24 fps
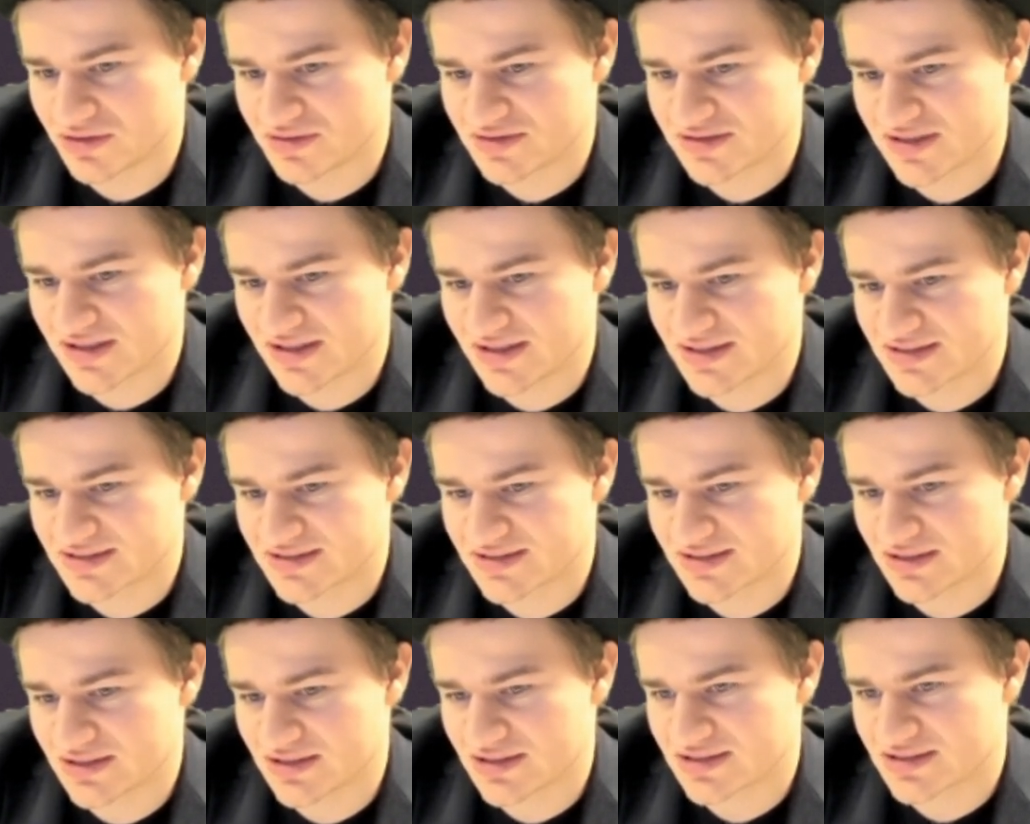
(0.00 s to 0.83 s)
Take
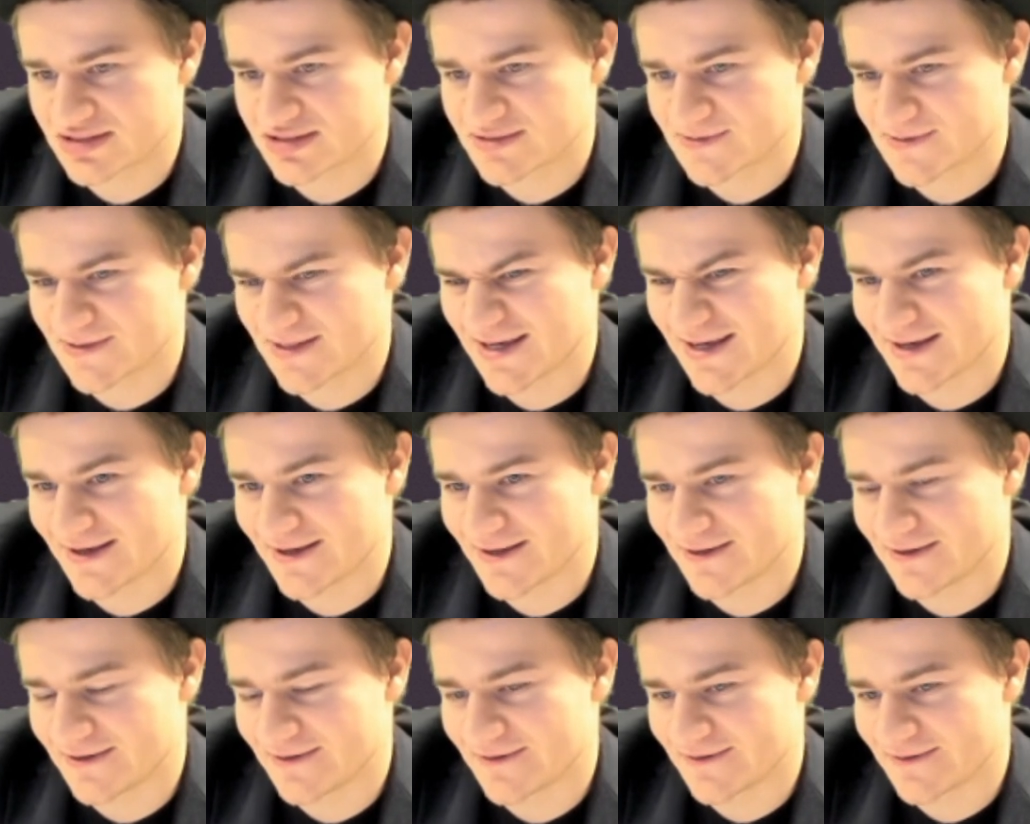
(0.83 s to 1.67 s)
6,
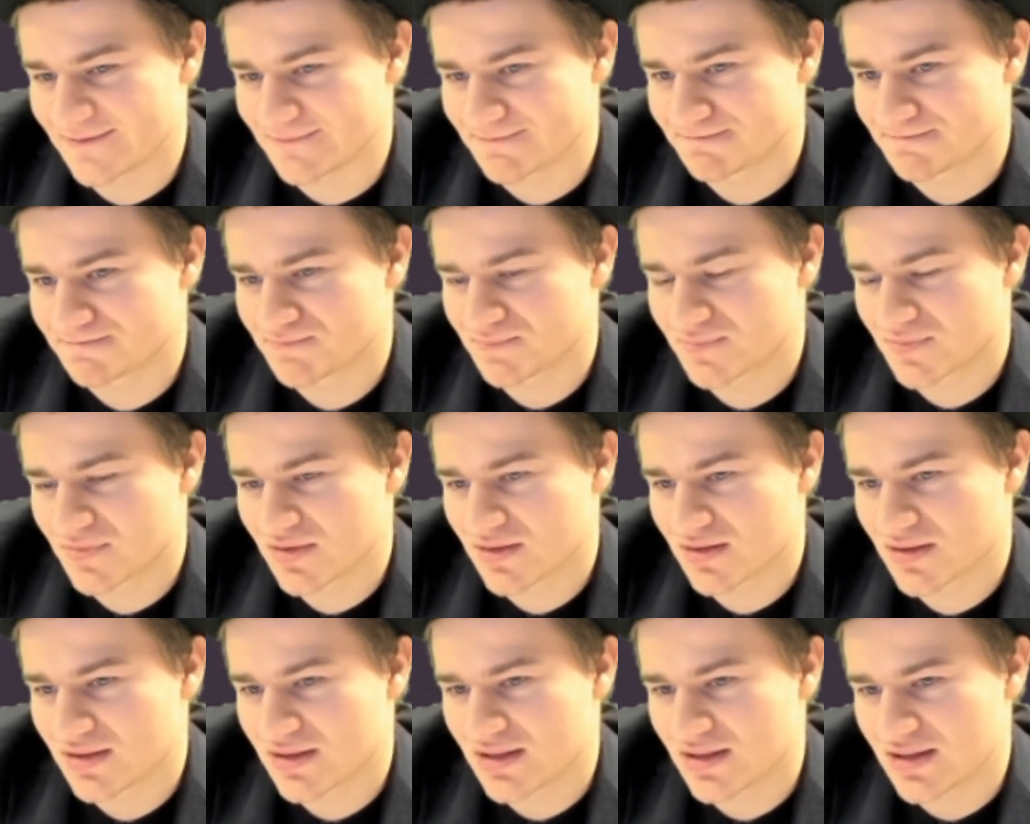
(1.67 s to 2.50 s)
and
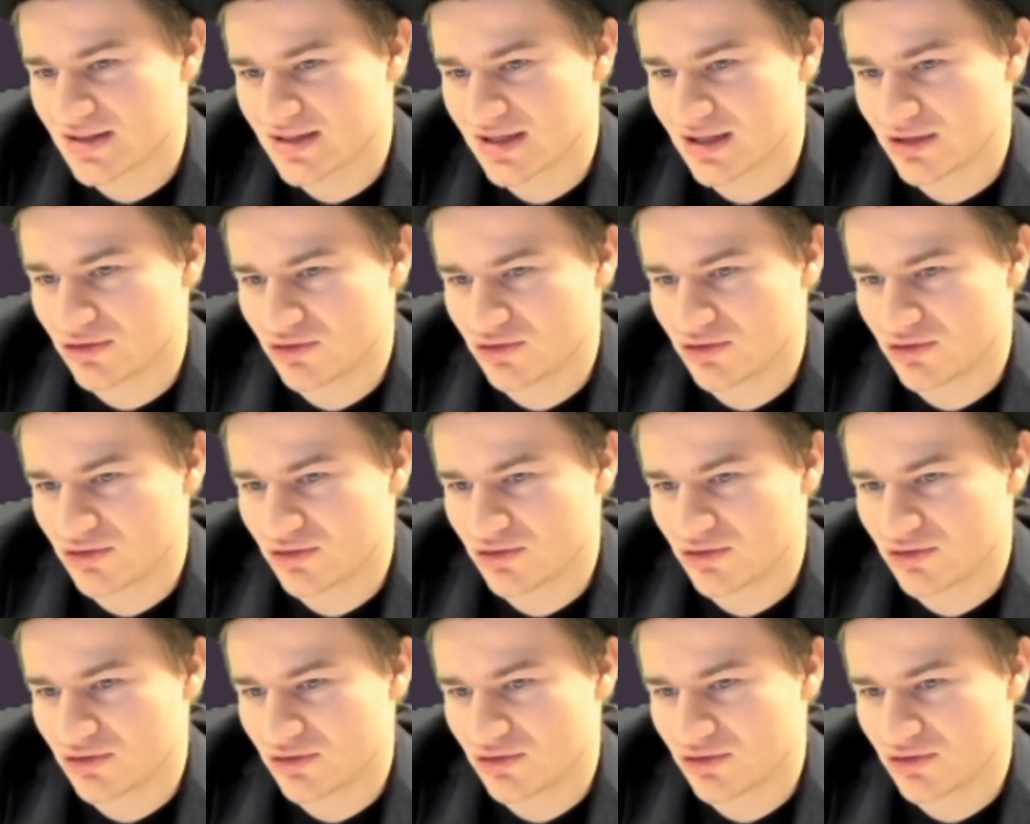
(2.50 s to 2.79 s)
yeah,